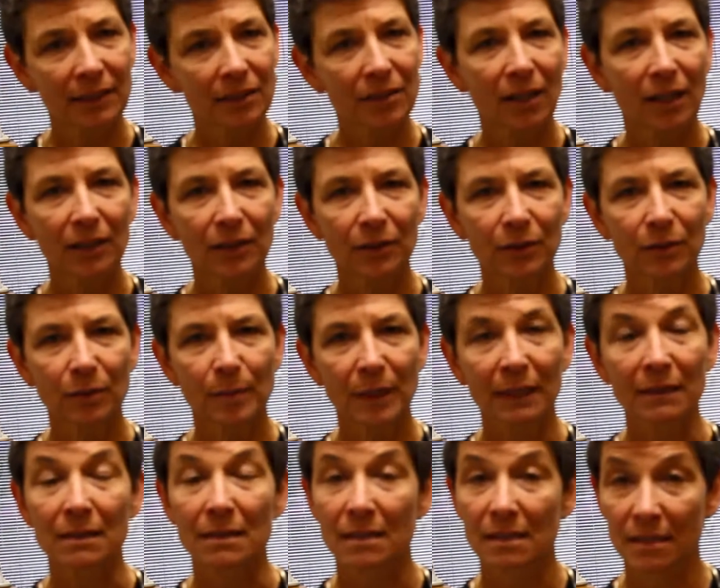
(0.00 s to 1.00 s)
to talk to you
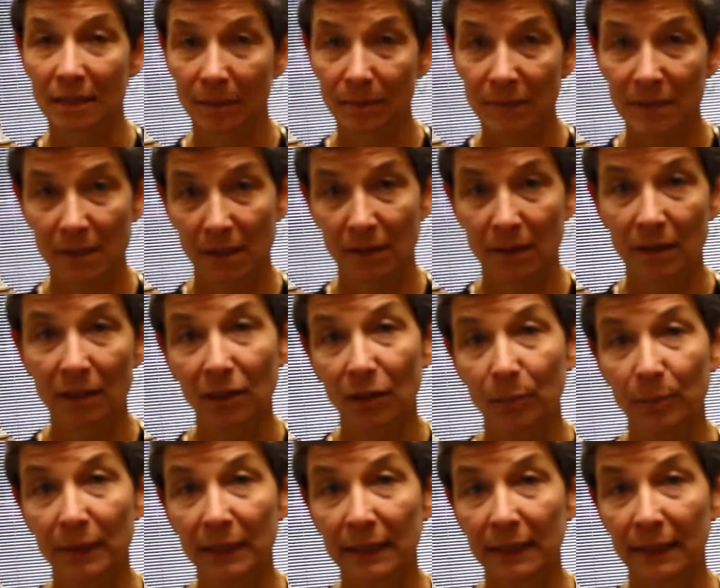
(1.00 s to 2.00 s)
about stem cell
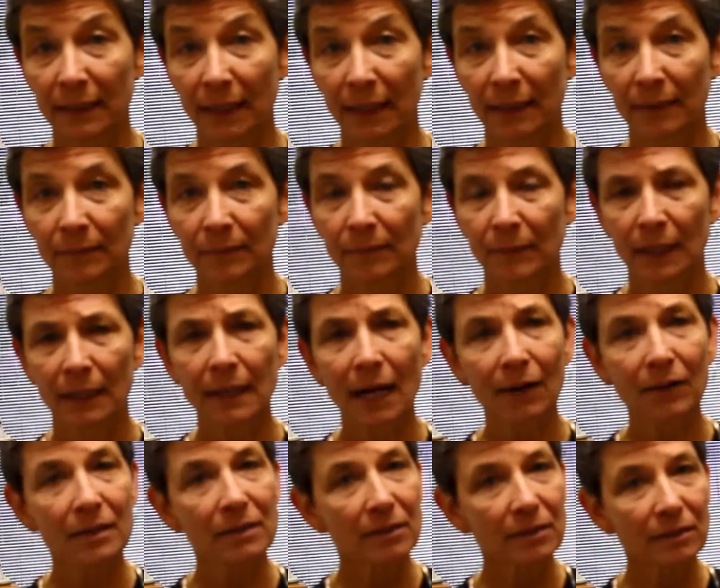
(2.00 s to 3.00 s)
therapy today and
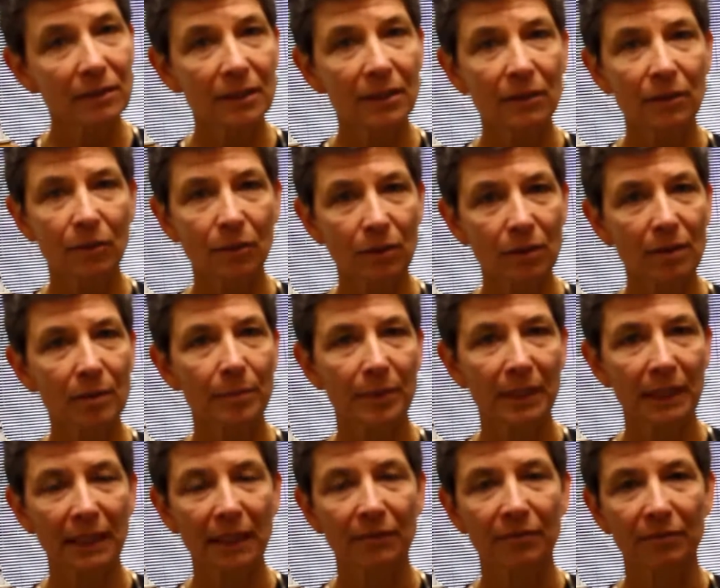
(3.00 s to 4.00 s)
how it's used in the
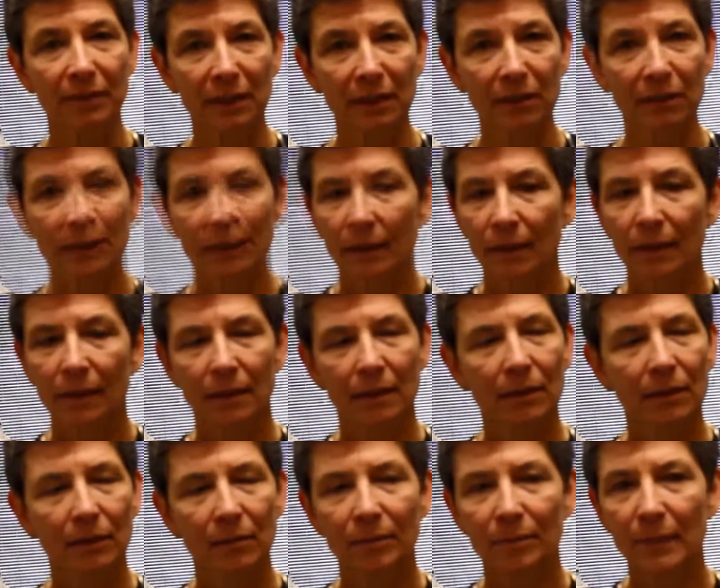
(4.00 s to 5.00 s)
orthopedic field.
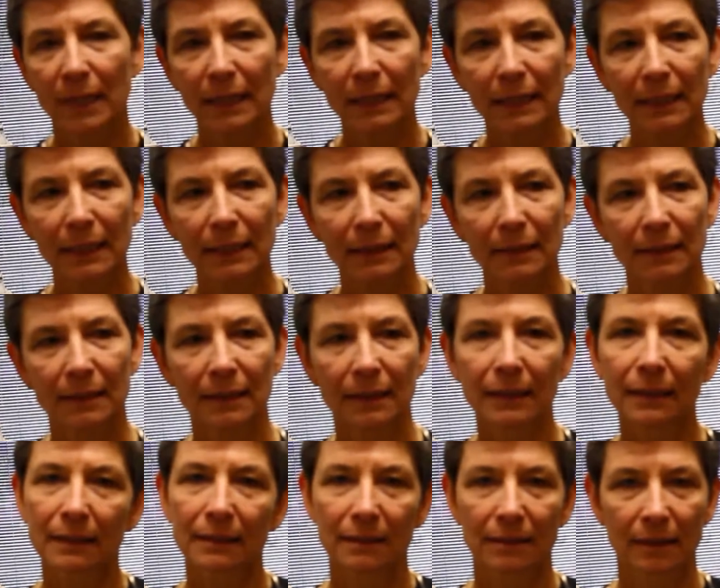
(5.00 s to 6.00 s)
There are many
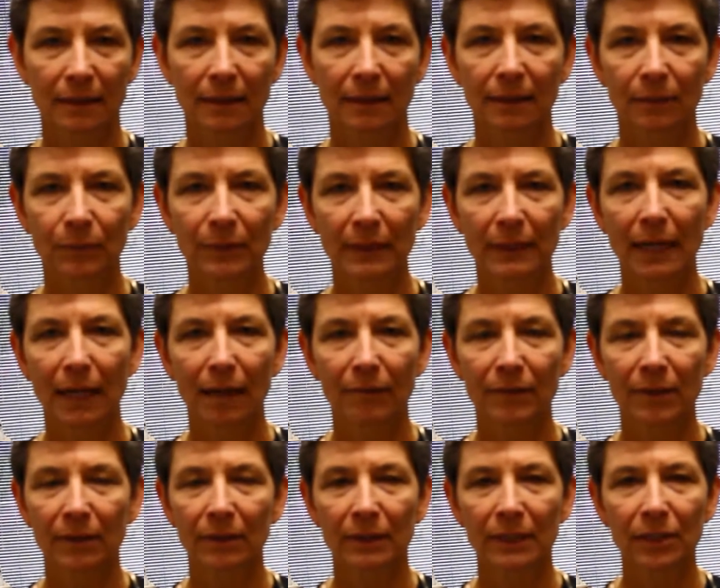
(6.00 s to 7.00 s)
things that we have
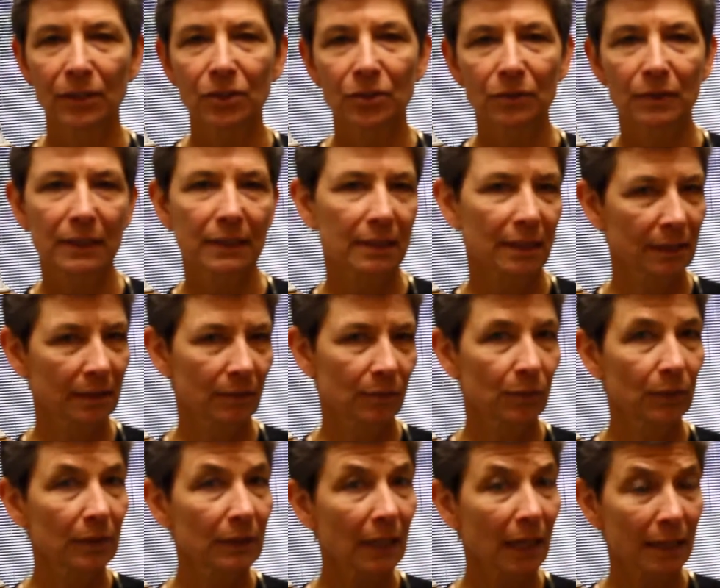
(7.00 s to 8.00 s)
that are injuries that
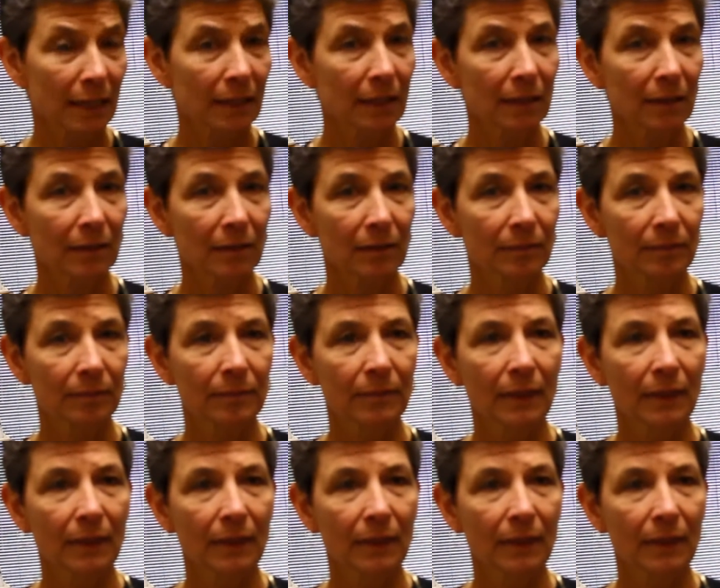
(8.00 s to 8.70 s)
will not heal.